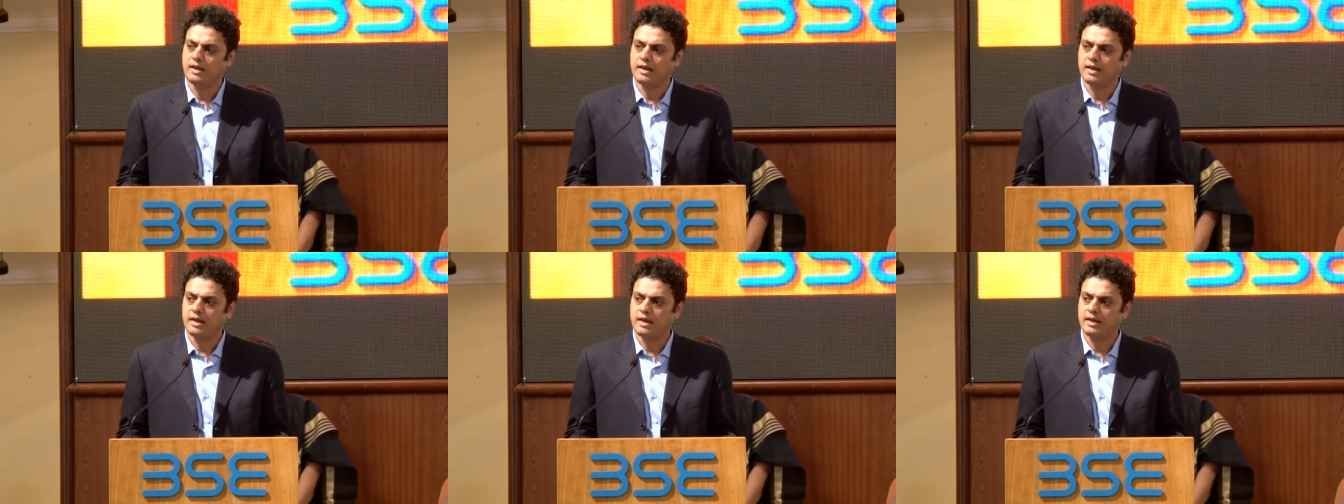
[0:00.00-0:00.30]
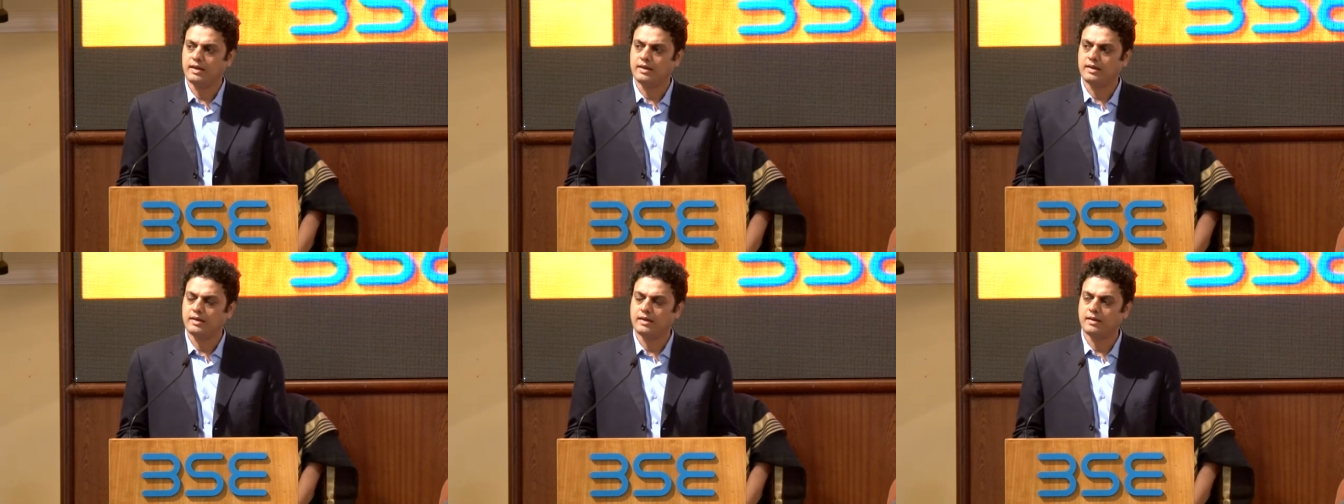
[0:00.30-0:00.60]

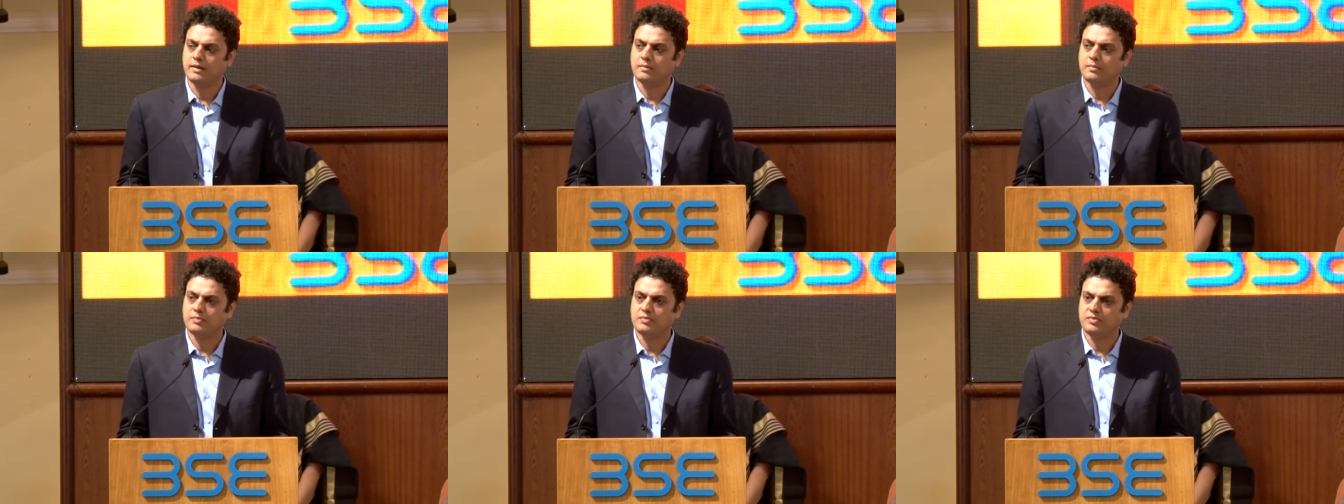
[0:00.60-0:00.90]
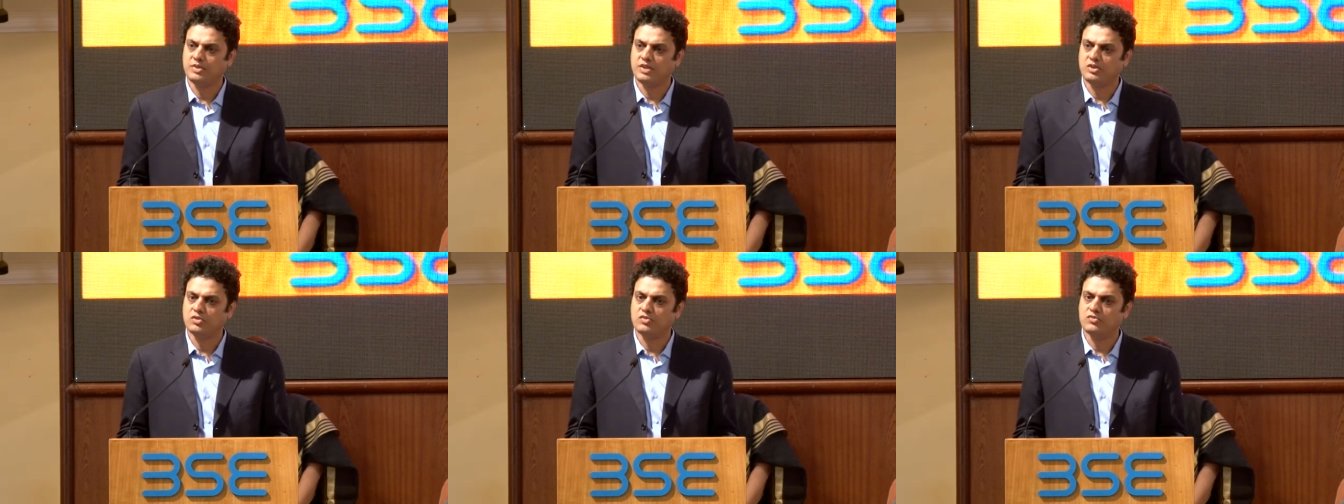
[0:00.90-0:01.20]
And uh,
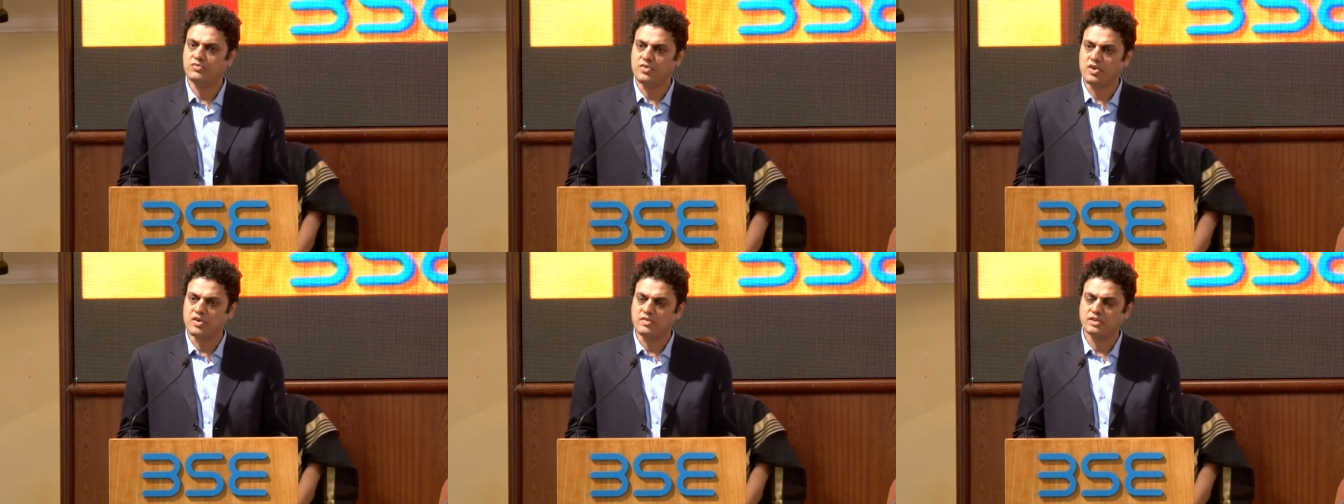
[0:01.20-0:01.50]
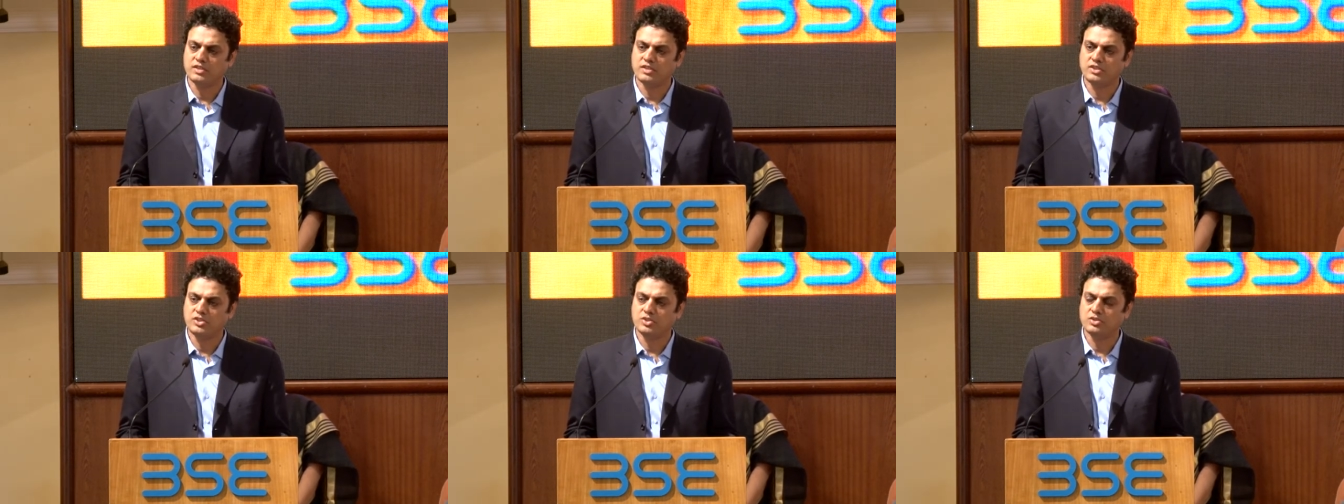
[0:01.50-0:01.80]
we look
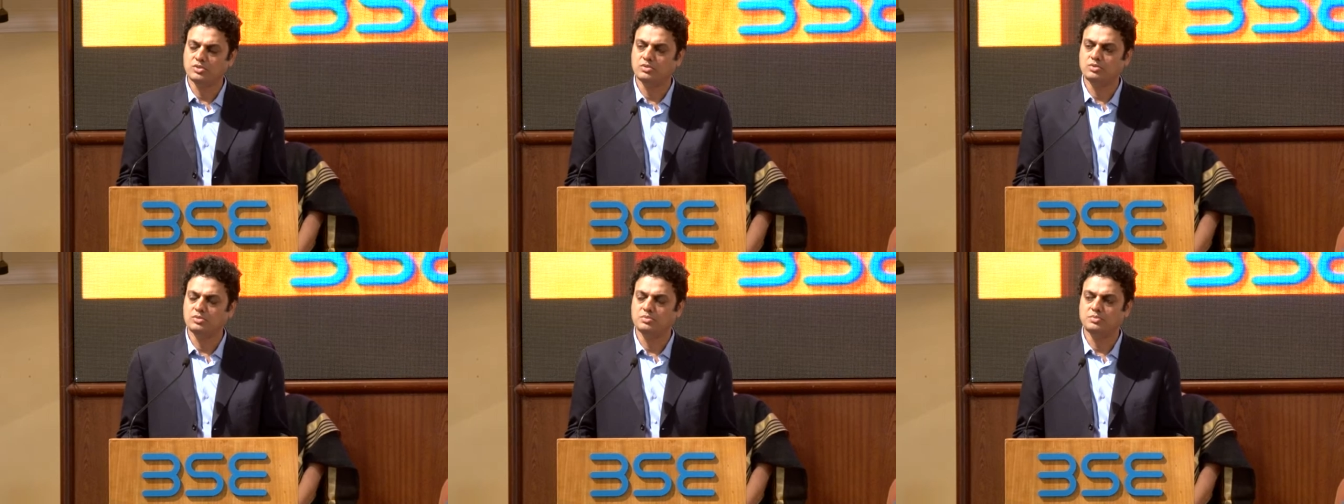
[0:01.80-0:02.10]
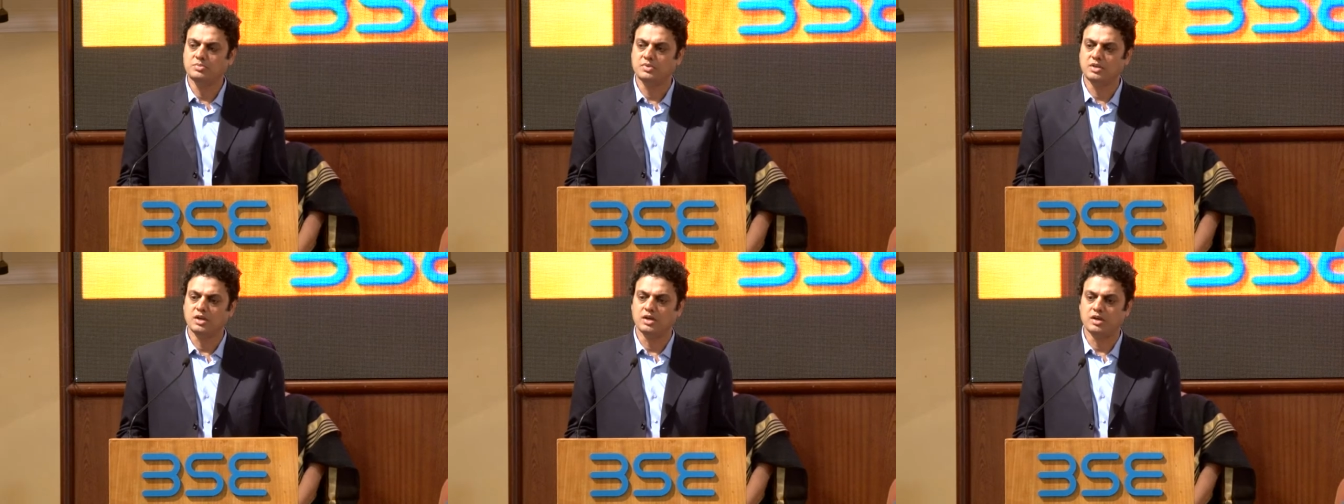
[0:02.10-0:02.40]
forward to,
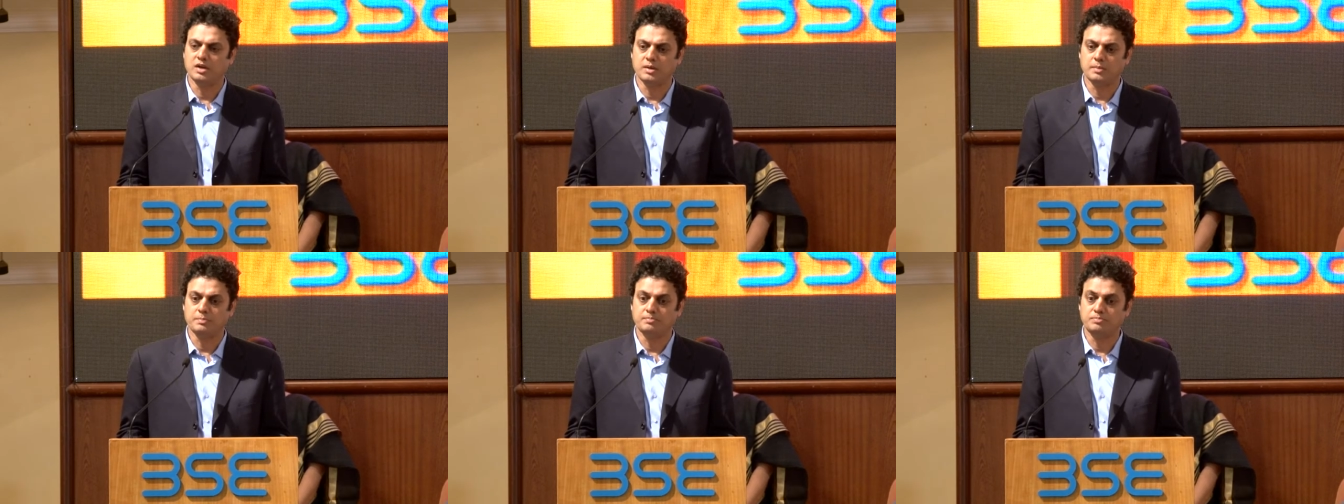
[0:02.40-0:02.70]
uh,